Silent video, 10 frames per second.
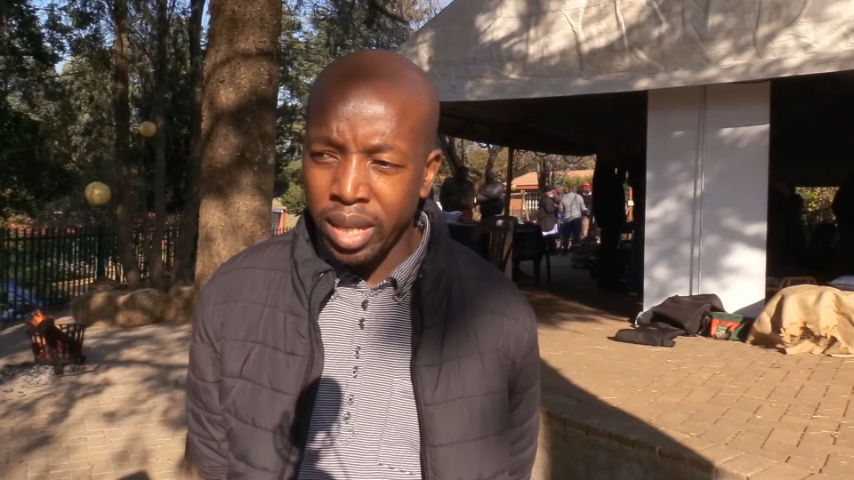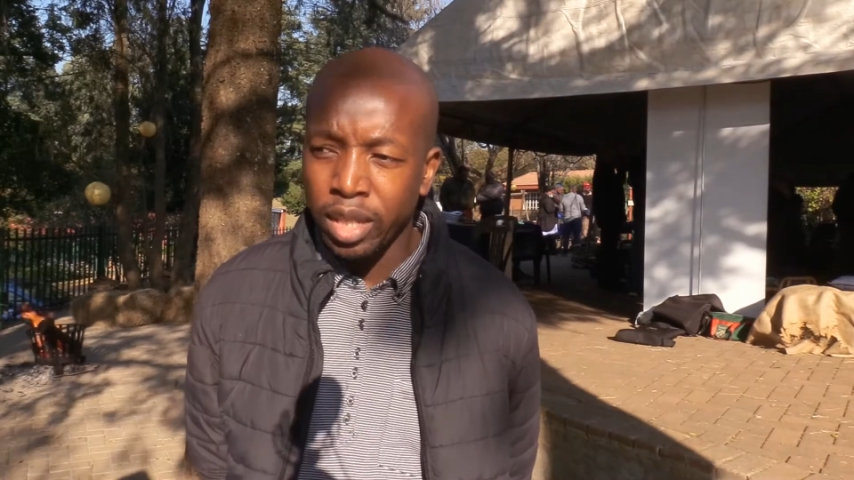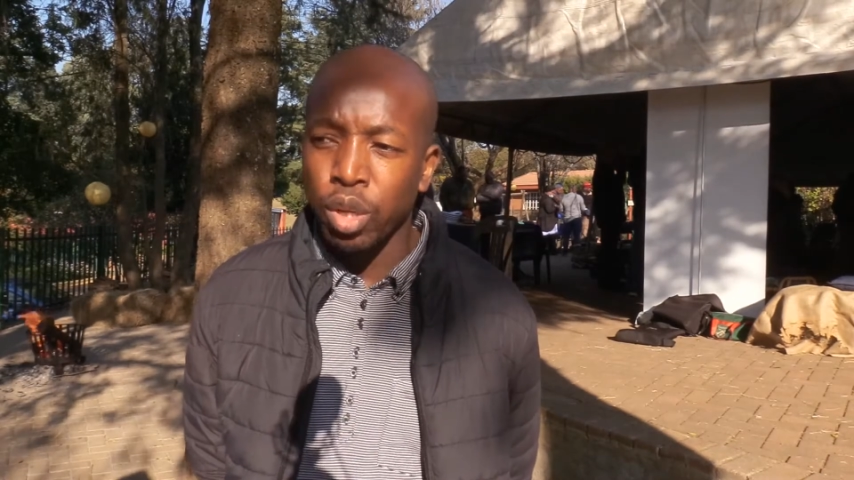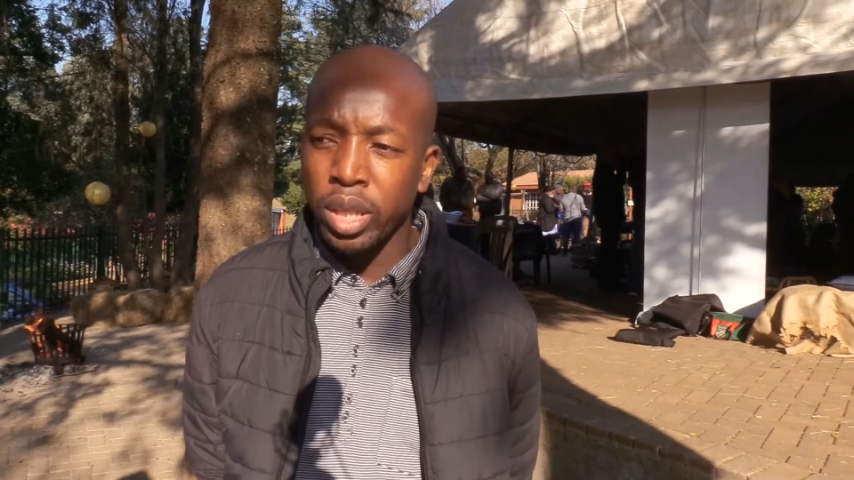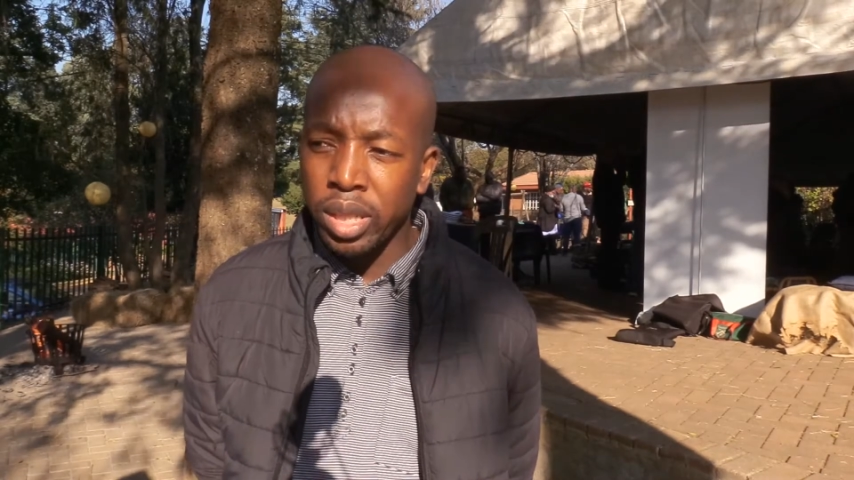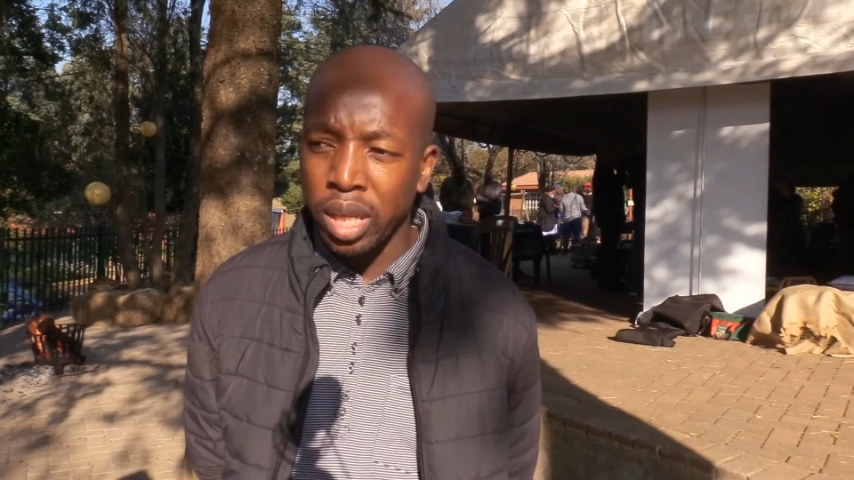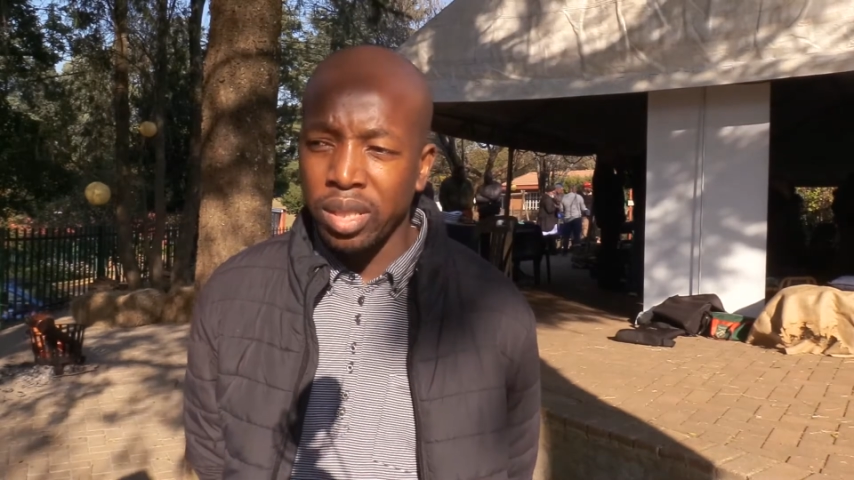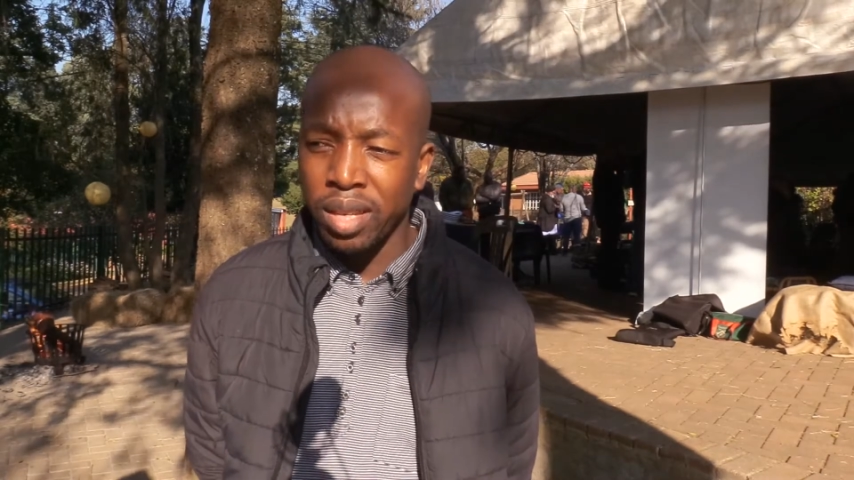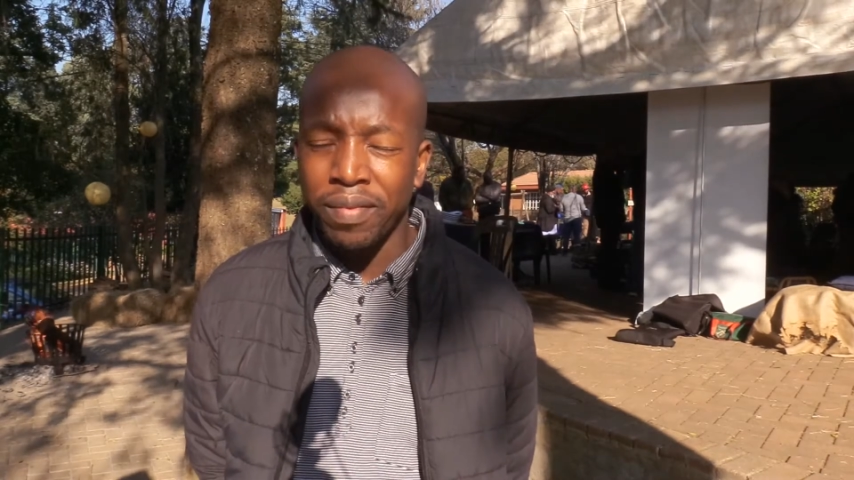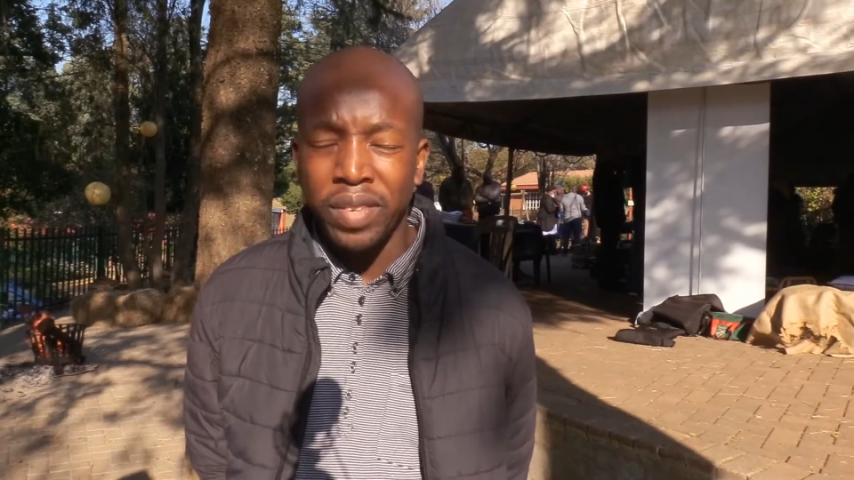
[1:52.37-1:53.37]
it actually
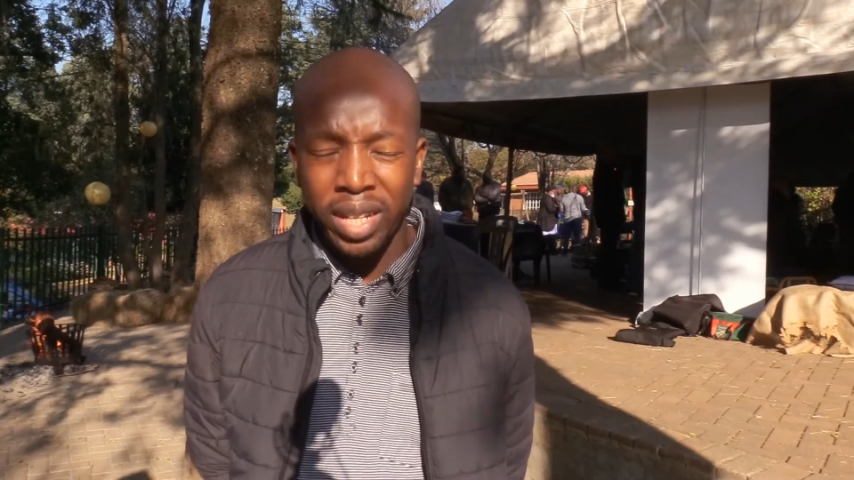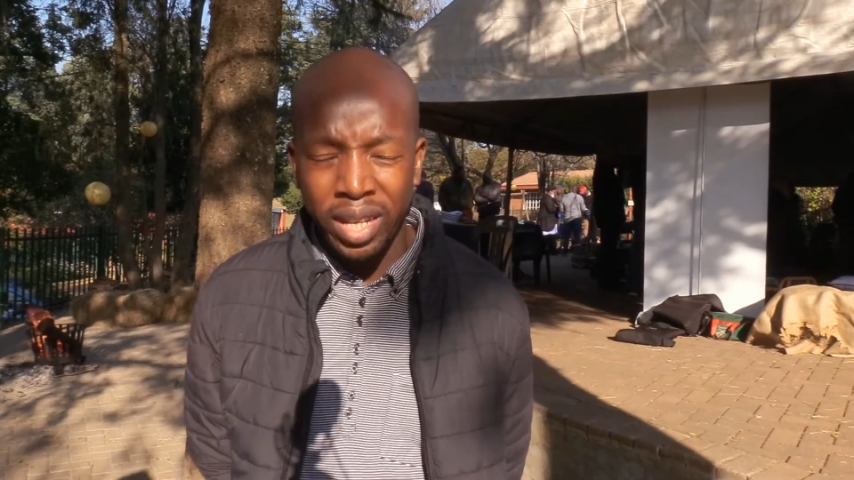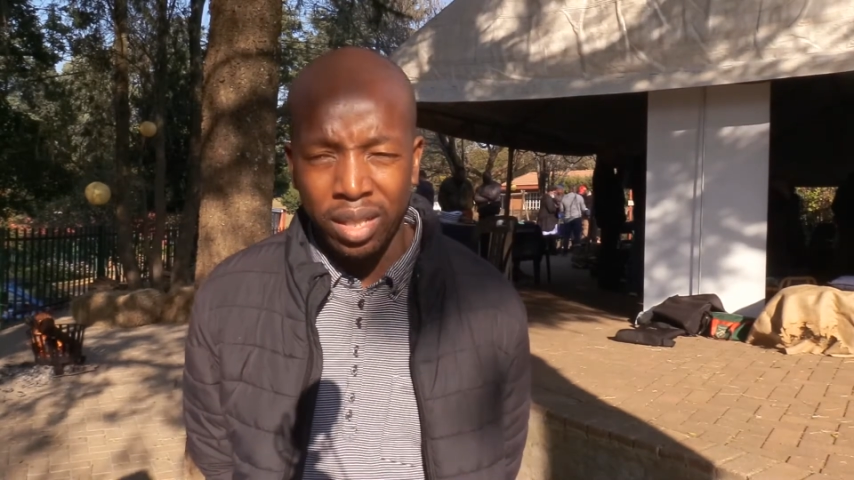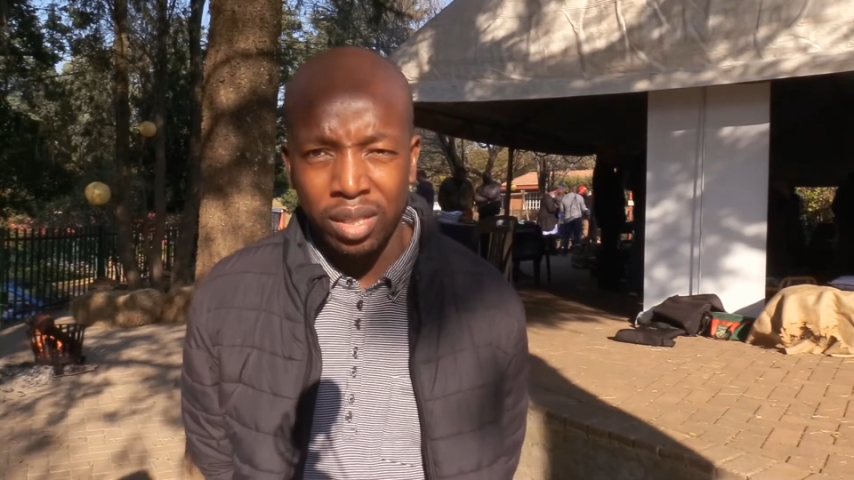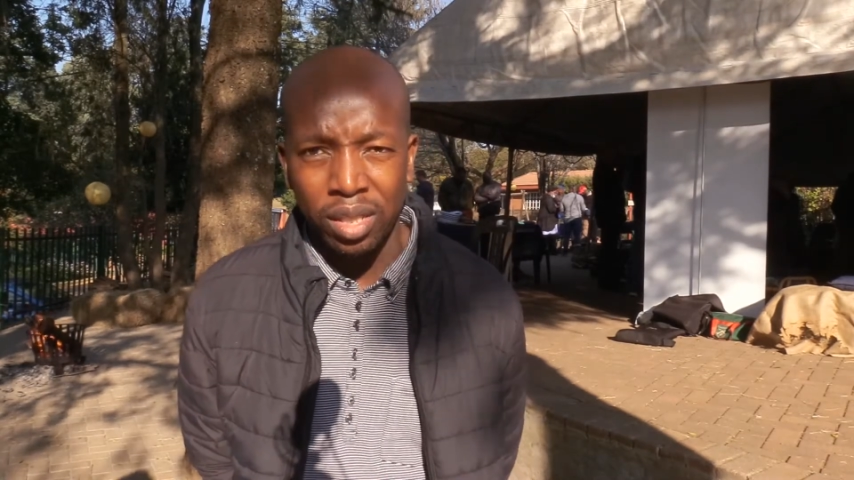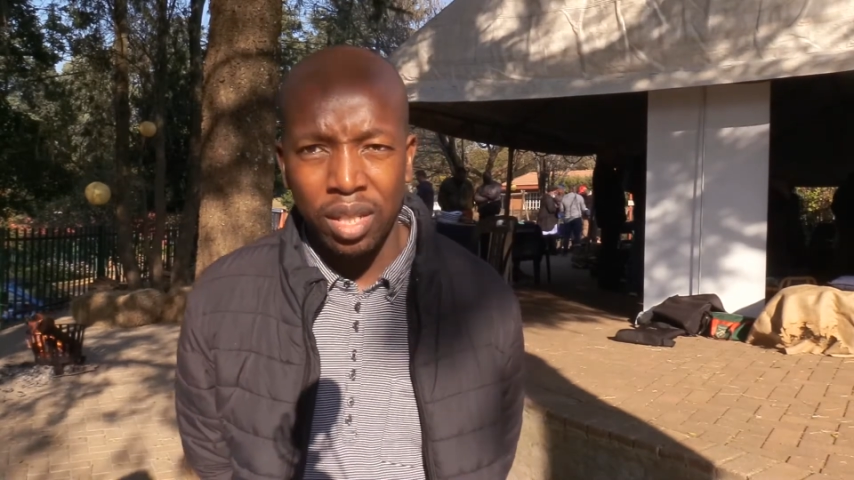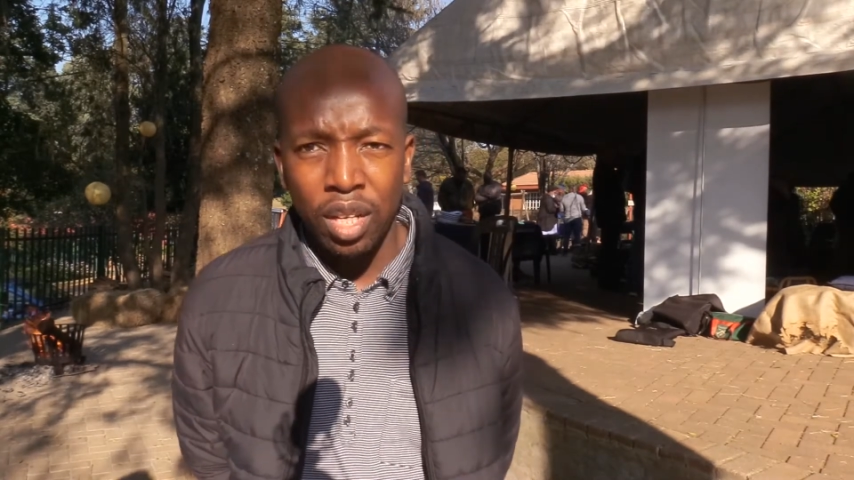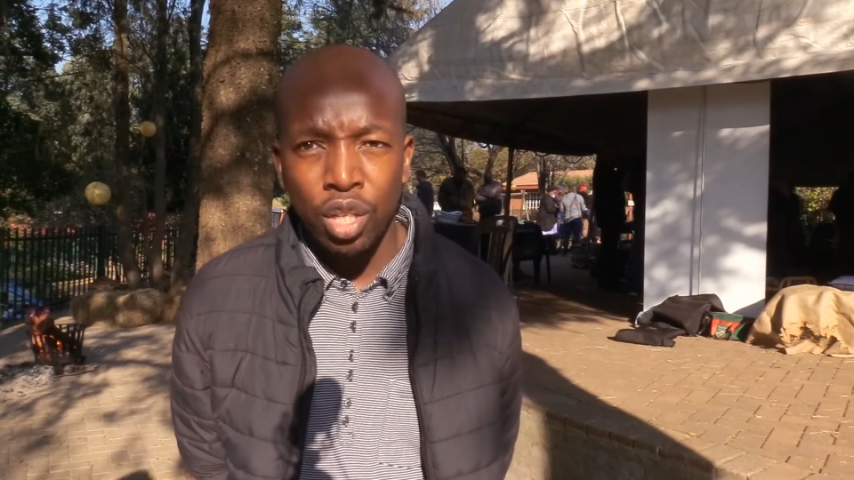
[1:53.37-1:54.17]
takes a village